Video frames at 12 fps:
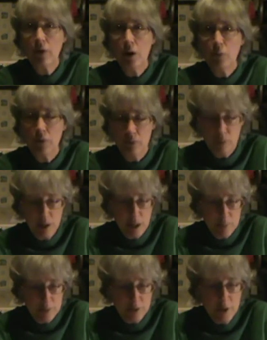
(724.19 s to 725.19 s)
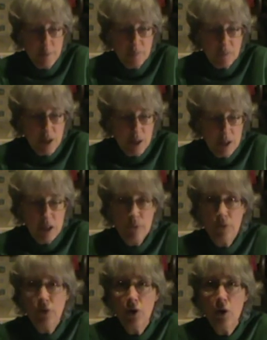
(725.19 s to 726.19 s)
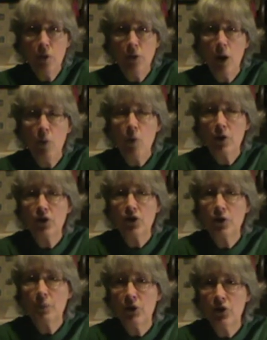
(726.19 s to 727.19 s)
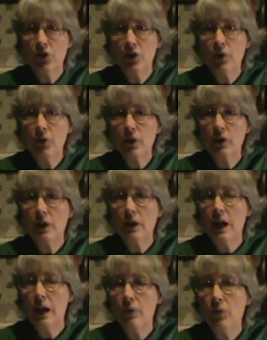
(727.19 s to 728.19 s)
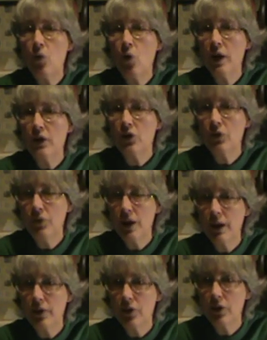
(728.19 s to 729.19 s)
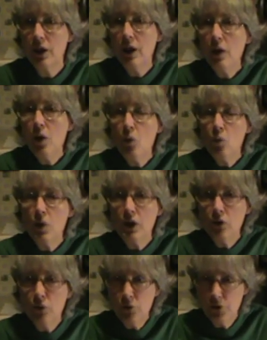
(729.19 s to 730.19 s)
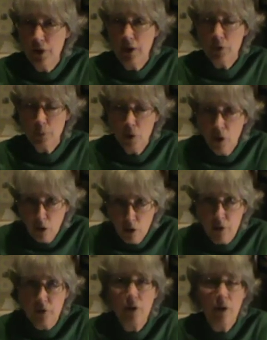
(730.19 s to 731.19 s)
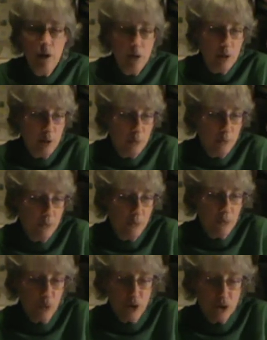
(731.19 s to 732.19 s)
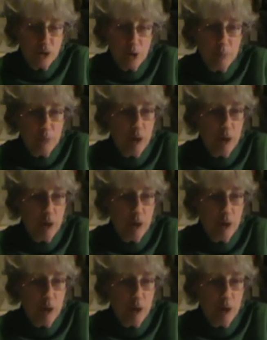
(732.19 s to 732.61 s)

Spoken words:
Club rabbit. Even though that wasn't specifically a 4-H event, we used it as part of the 4-H Club